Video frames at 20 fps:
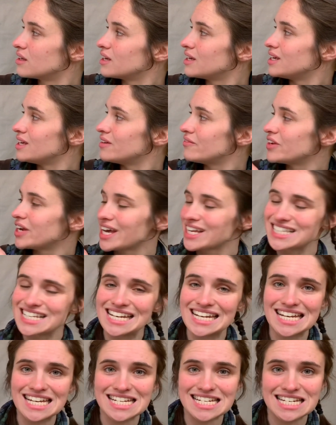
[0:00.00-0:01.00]
It even has
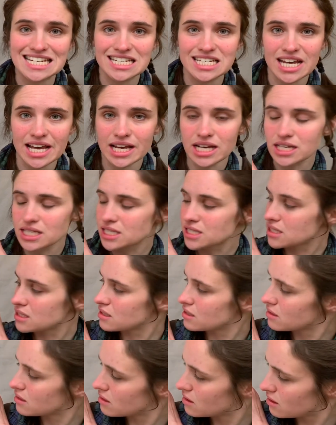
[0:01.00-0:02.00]
an index
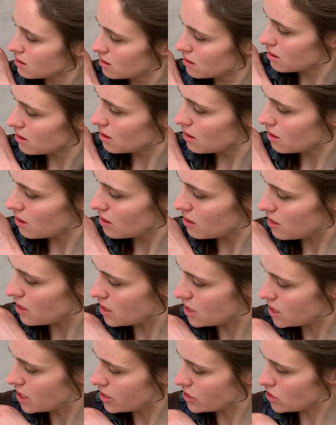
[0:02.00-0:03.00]

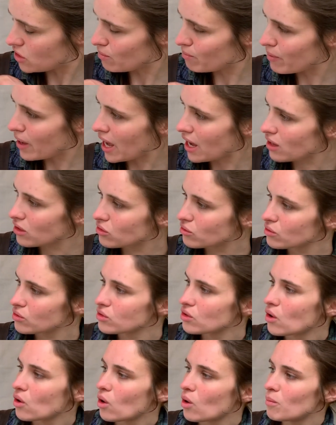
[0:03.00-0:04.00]
that takes you back through
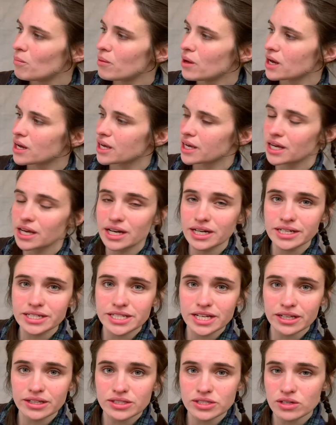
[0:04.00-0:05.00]
the whole book, and it
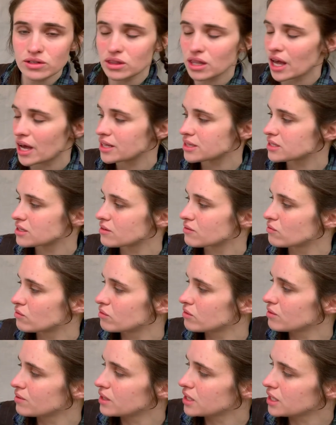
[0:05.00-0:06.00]
tells you lots
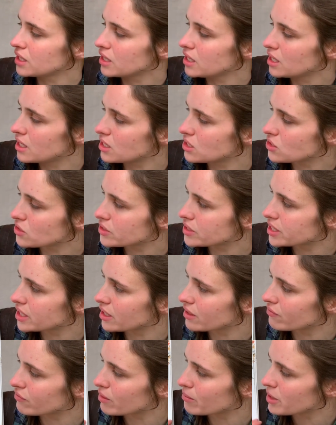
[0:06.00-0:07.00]
of really
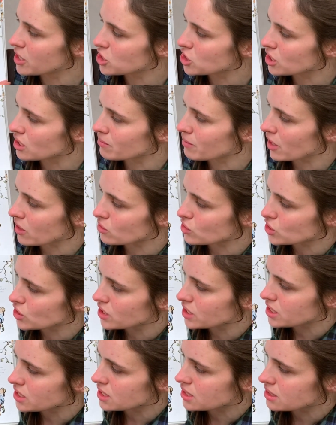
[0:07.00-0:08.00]
interesting information about
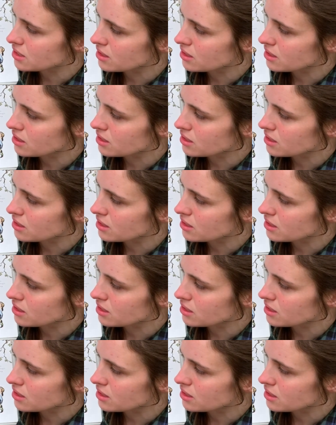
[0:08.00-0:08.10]
trees